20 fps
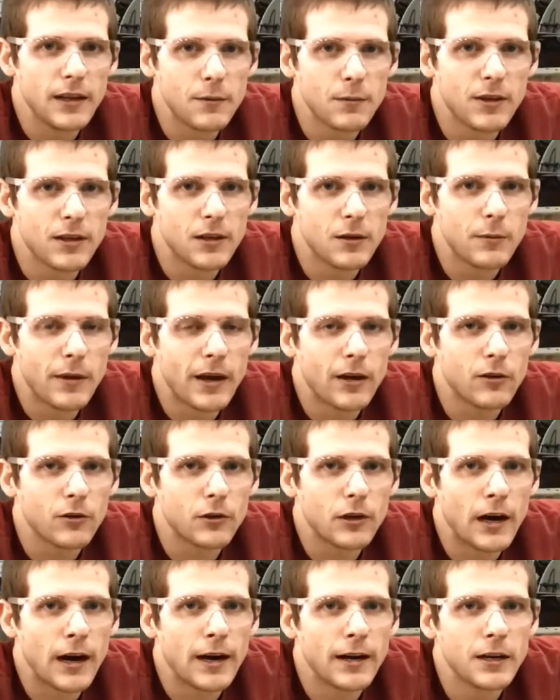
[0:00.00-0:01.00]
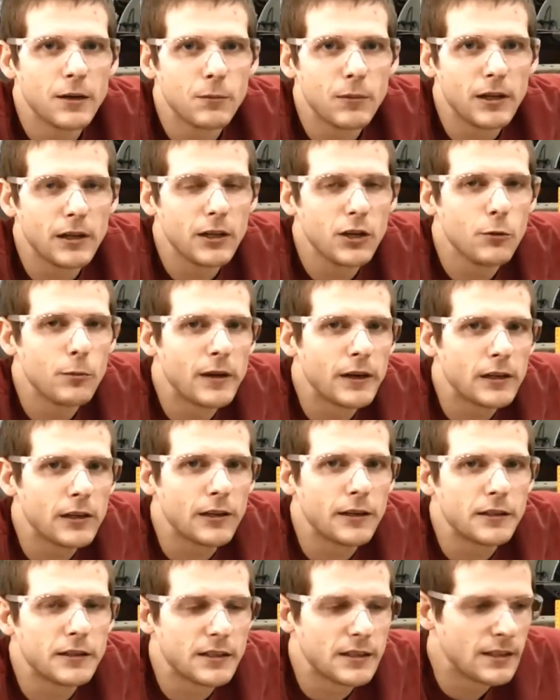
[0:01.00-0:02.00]
limit the amount of grinding, but a little bit of
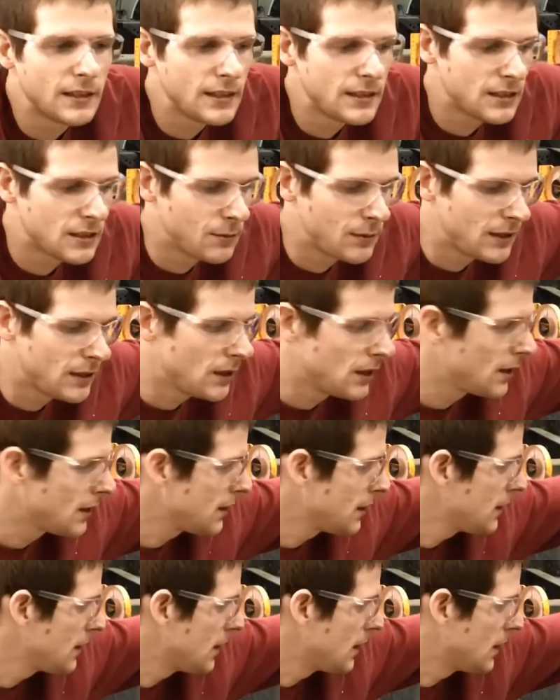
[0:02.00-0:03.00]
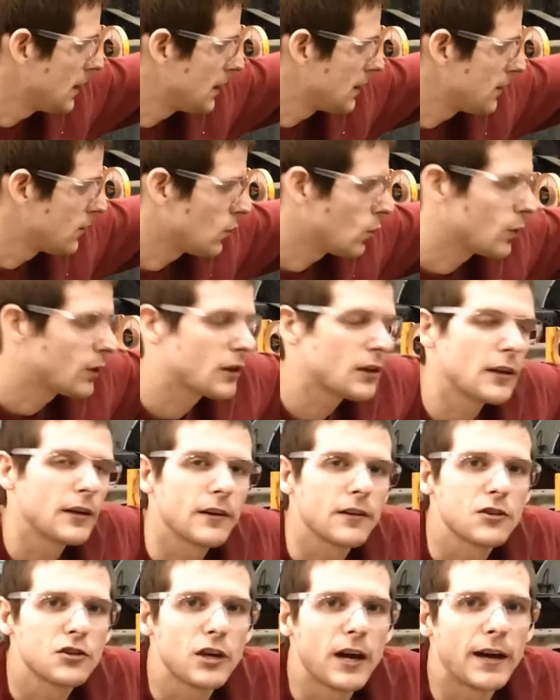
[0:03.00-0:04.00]
clearance needs to be done in order to
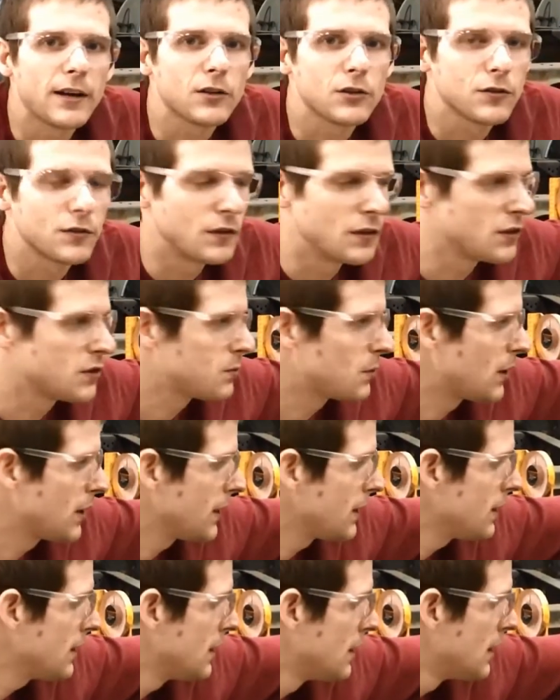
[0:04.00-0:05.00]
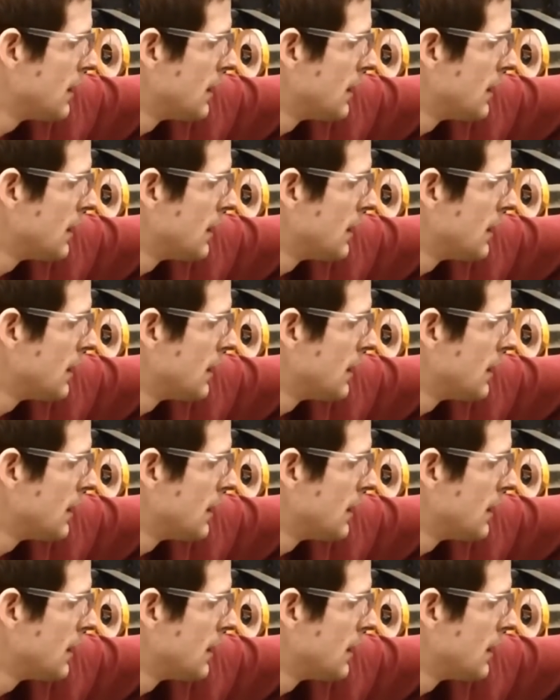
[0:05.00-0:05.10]
clear the shackles for the spring.